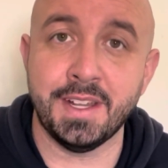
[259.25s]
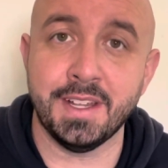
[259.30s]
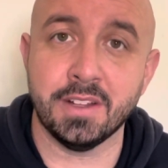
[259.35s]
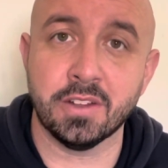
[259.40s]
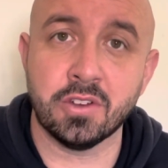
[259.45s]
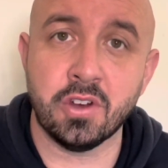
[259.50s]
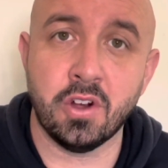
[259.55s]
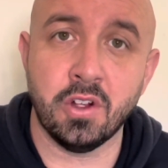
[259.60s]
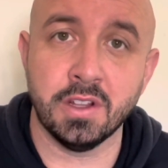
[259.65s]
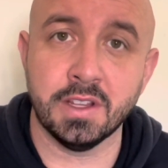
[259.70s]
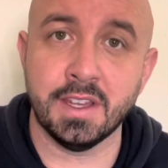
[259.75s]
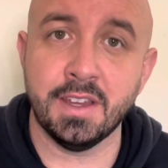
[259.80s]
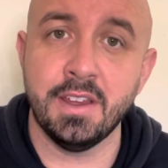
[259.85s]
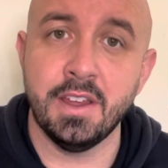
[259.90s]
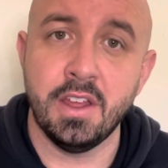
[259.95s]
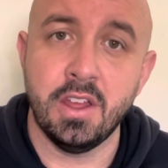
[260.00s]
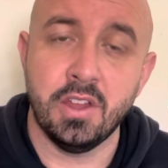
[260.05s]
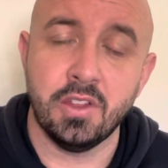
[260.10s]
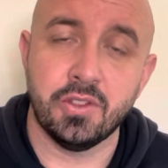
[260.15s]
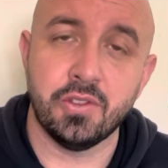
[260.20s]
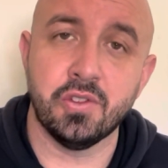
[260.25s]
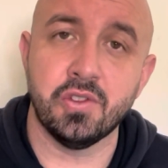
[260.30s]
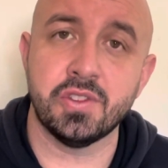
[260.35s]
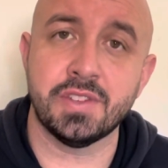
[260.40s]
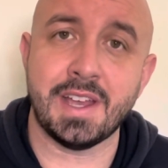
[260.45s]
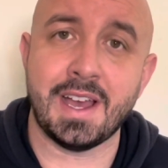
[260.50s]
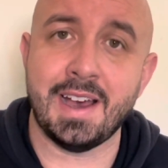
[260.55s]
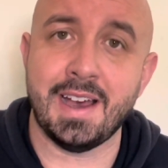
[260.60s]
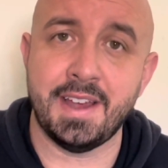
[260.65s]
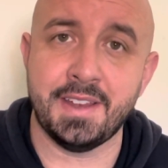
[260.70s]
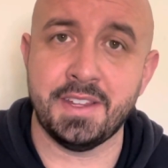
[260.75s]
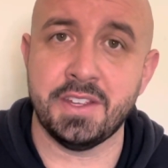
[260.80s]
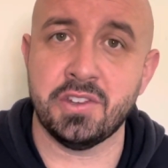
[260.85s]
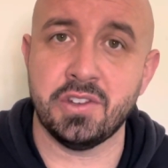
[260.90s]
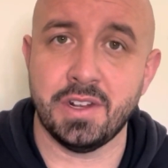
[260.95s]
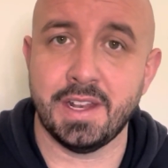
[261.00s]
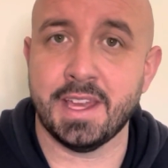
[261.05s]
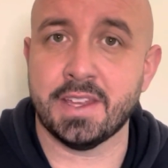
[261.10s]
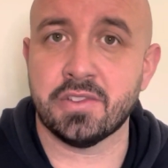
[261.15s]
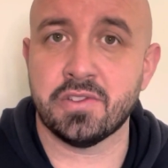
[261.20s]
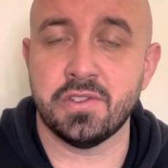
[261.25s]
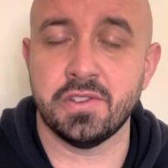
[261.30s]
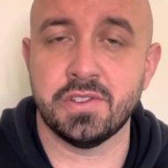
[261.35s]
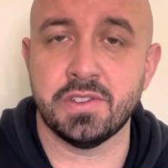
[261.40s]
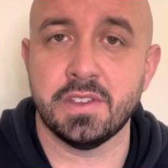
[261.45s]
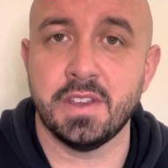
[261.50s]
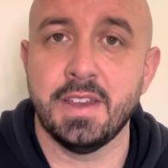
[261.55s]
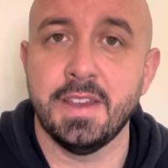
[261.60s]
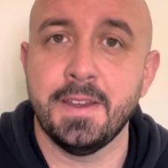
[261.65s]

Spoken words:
it'll call you. Those are additional extras.